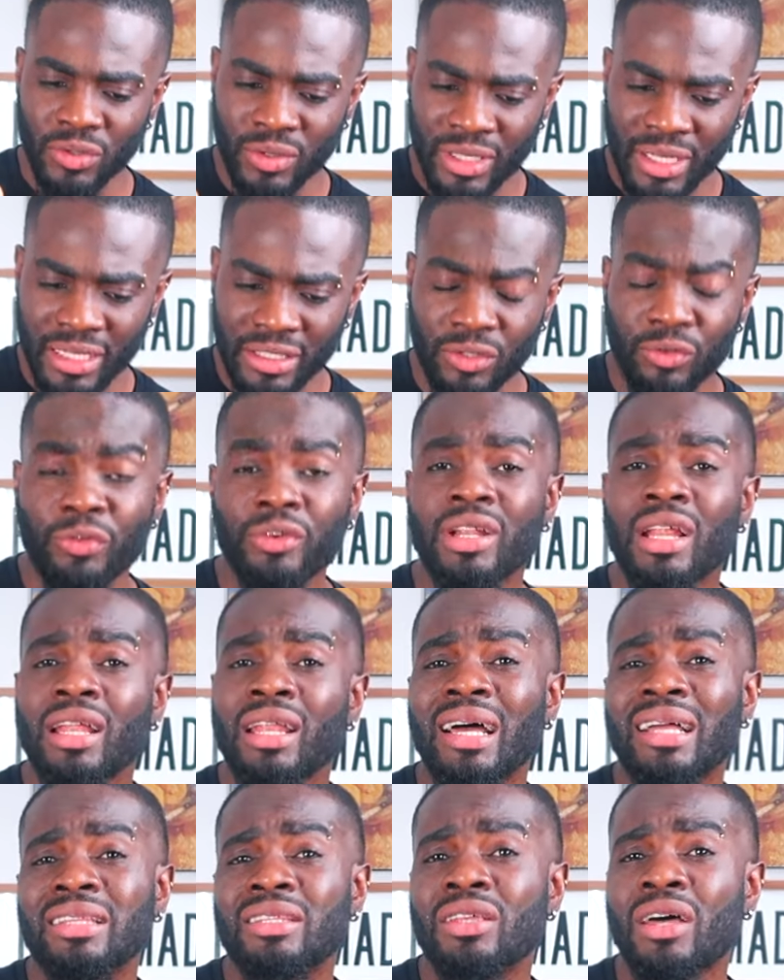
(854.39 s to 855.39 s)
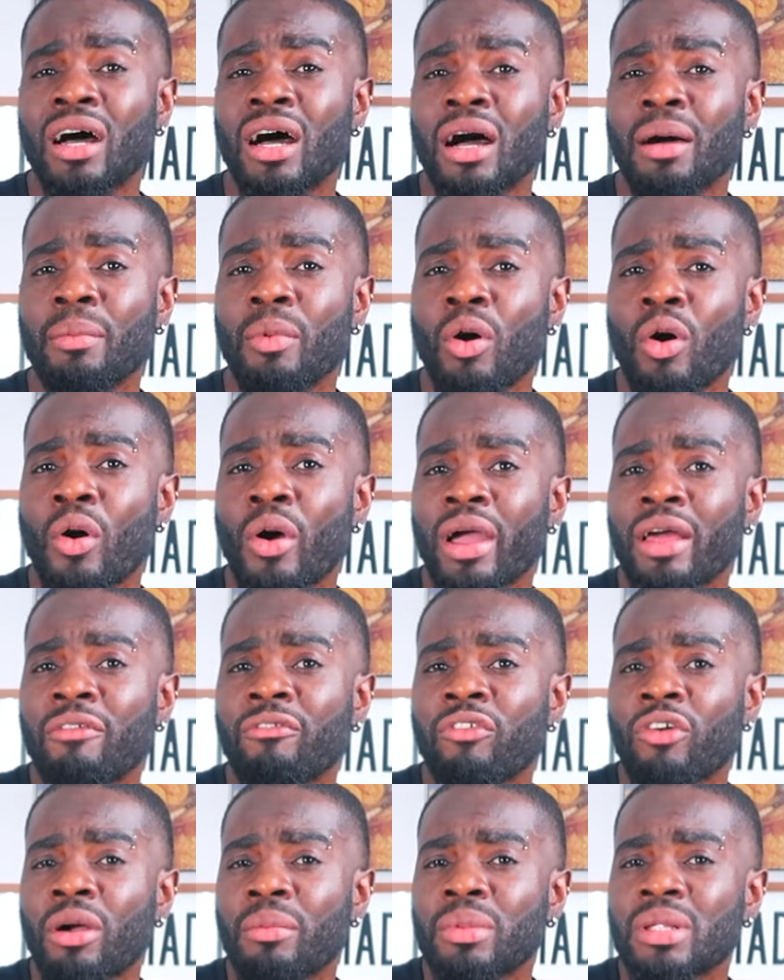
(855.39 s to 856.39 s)
to get rid of that um, oil
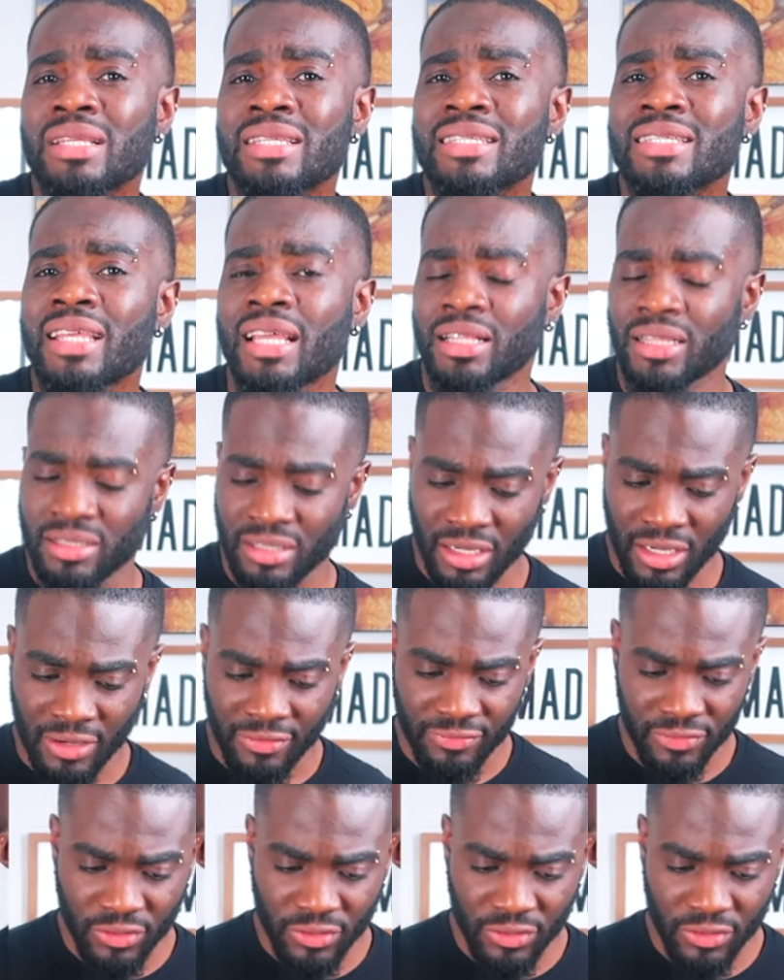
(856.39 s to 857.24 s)
from the center of